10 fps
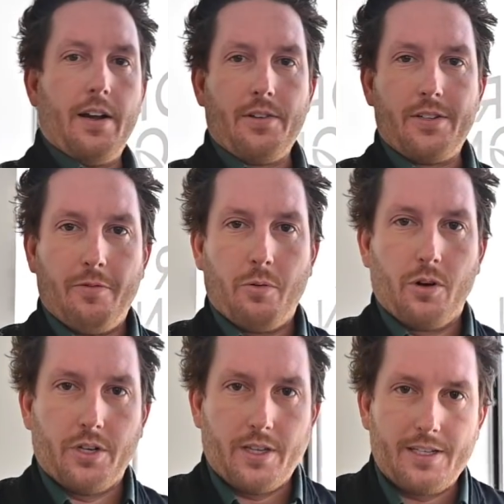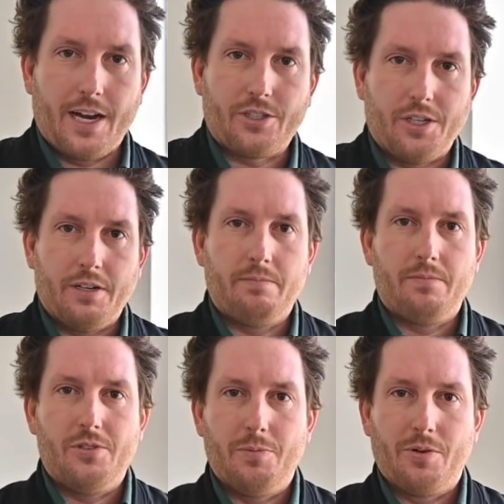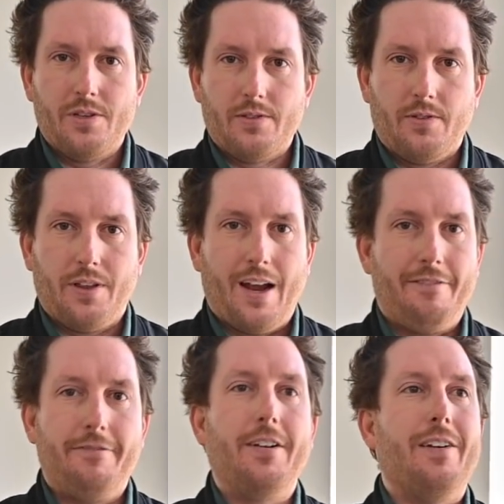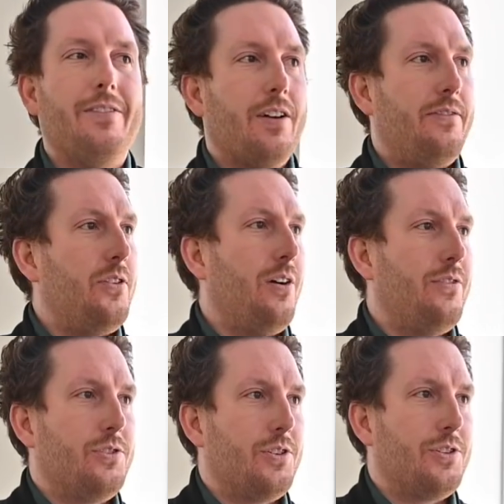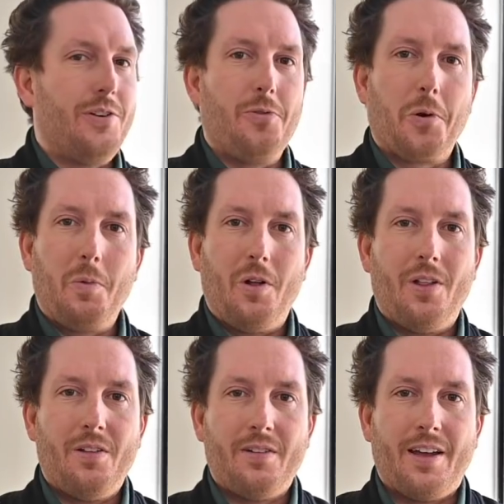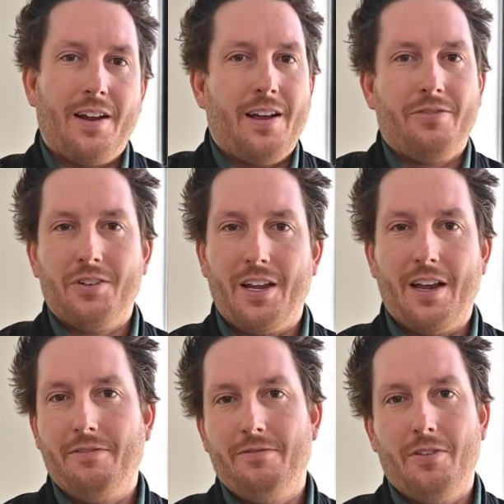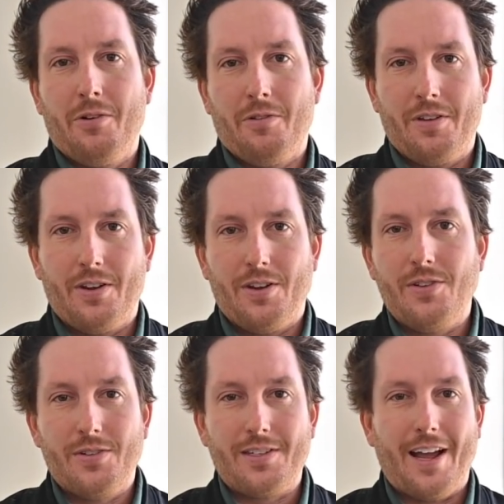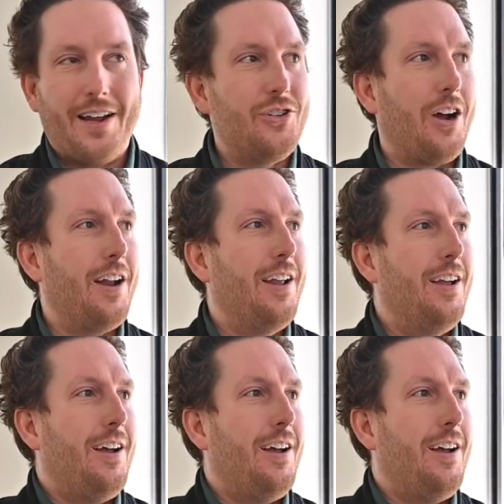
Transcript: Another self-portrait that's actually super useful that I have very, very few of is just a normal kind of everyday photo that you can use as a headshot.